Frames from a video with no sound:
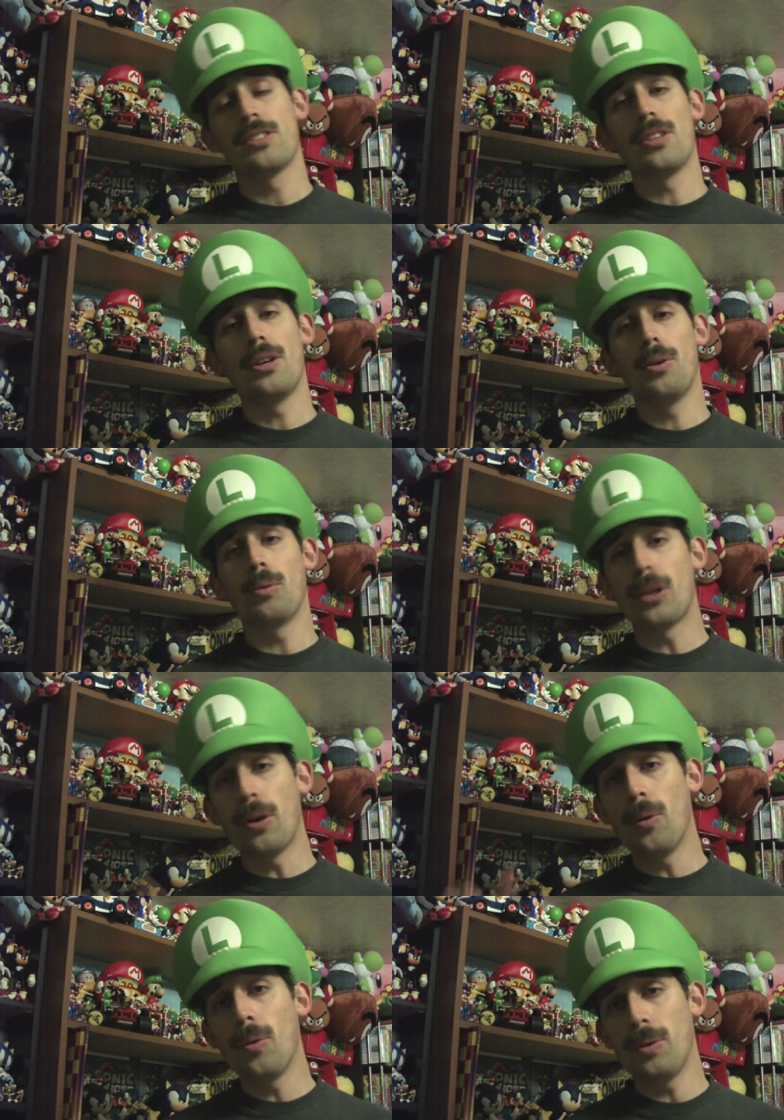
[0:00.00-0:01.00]
So
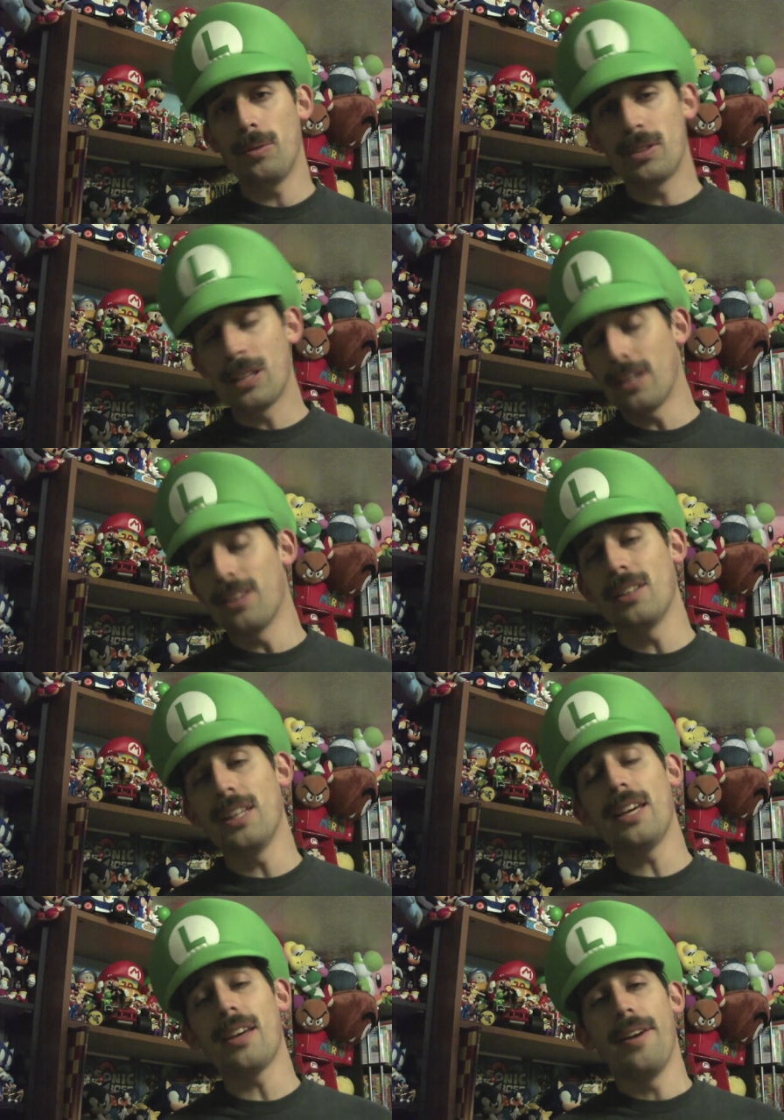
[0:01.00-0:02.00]
go click on the
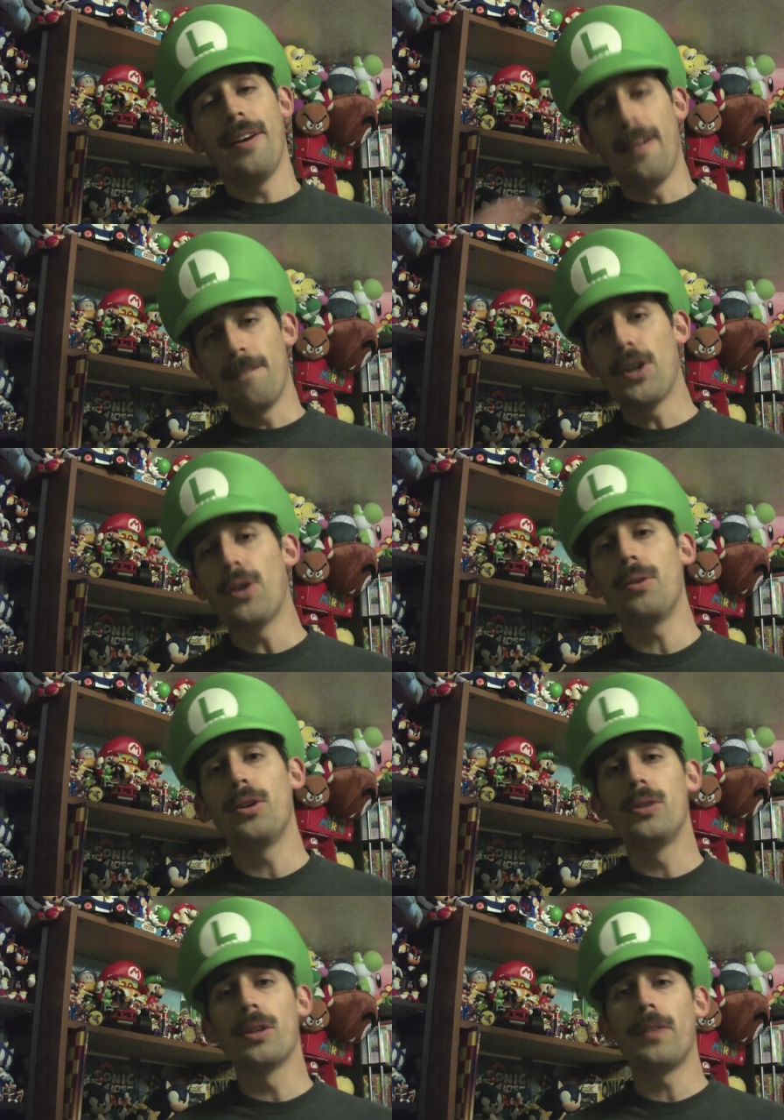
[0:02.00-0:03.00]
link and vote
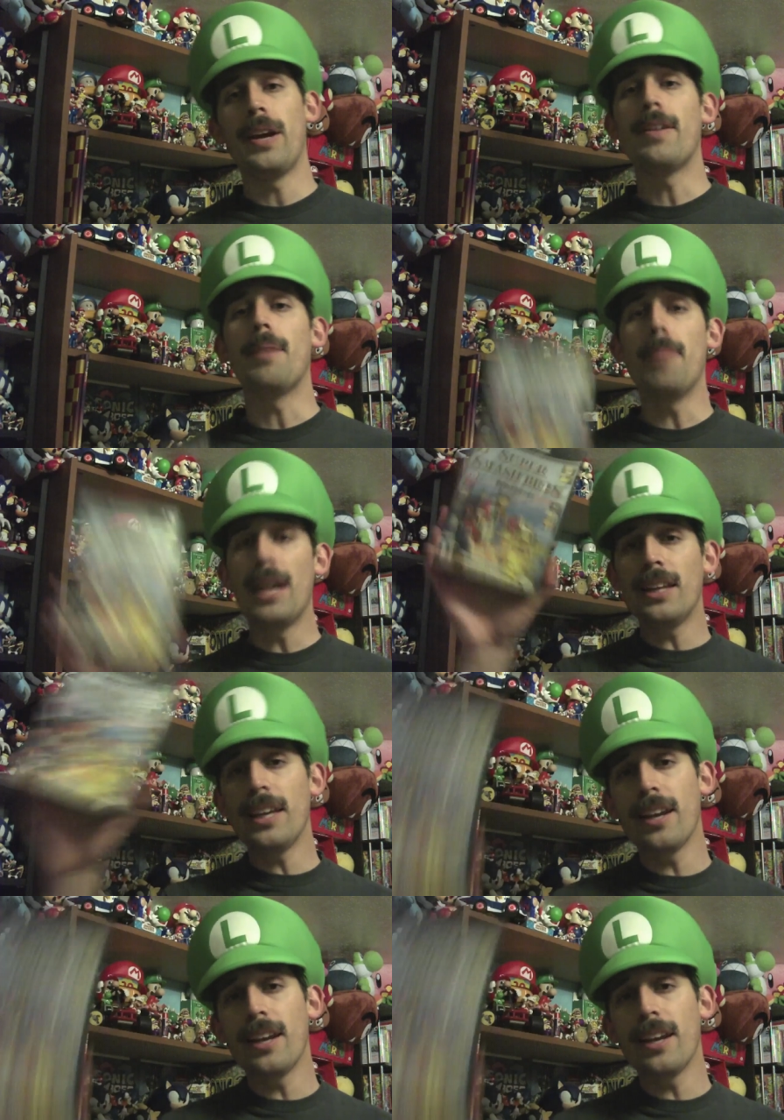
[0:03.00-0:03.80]
who your favorite Melee